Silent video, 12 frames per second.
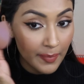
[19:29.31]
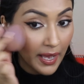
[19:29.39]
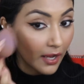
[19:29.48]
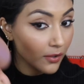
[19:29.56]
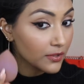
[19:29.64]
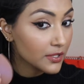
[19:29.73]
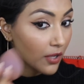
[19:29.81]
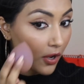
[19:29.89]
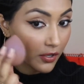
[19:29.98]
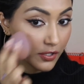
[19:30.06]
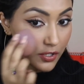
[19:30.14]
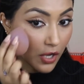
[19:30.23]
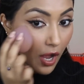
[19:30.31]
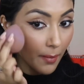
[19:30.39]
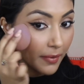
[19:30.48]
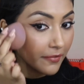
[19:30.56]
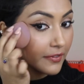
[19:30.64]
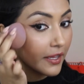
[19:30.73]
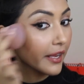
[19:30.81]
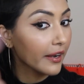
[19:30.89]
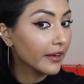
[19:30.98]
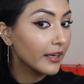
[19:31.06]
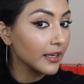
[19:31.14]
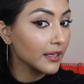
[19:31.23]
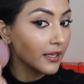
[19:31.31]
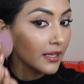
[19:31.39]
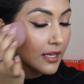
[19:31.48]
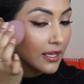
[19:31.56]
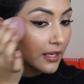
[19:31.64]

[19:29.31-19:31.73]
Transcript: pounce on top of the area